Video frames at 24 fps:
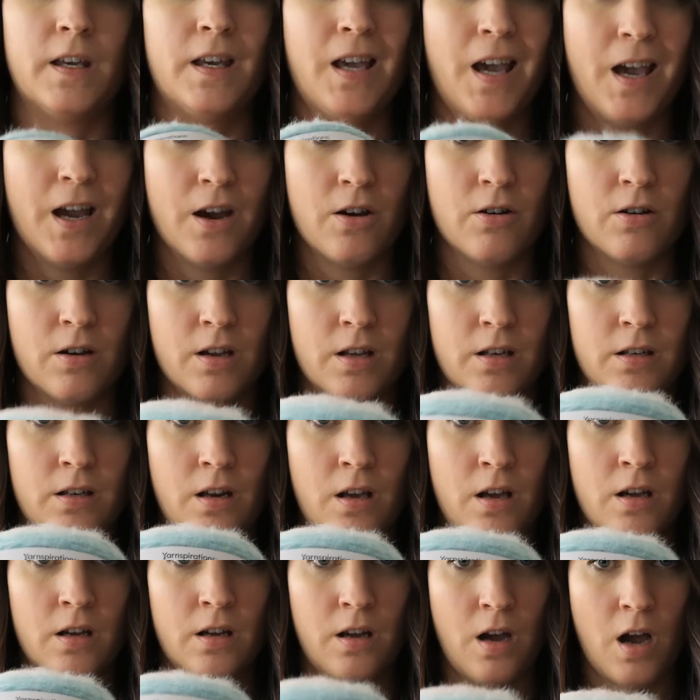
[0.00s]

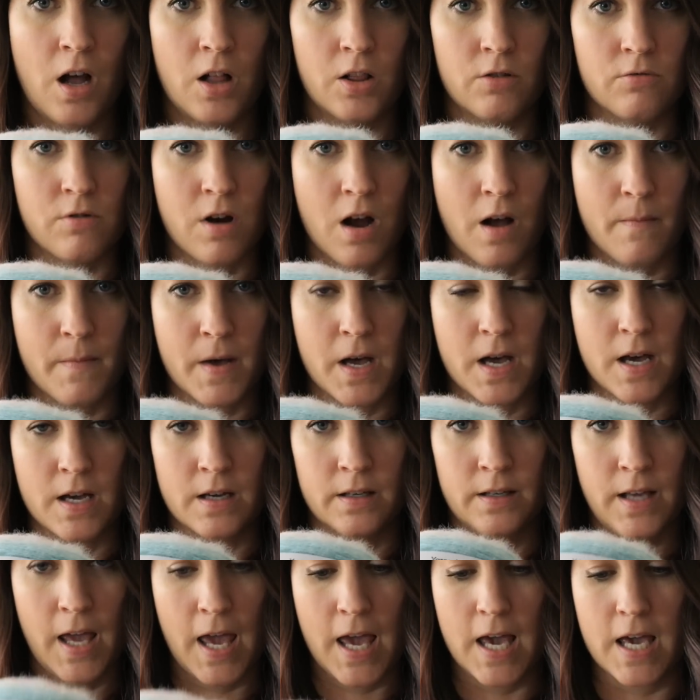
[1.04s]
Karen
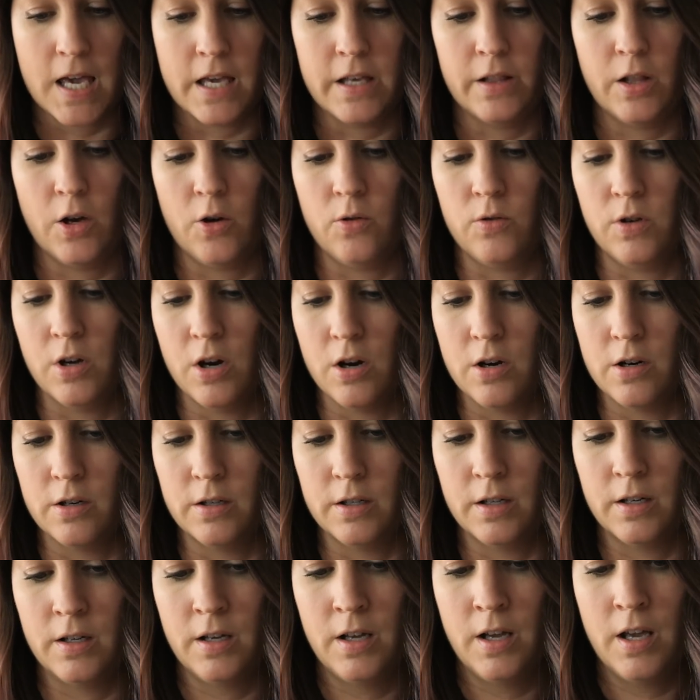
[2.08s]
Colorama Halo
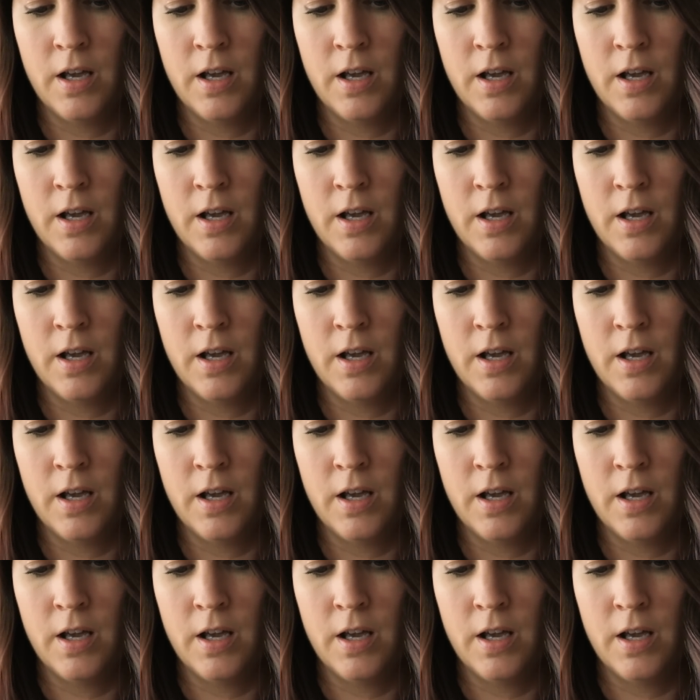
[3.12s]
yarn.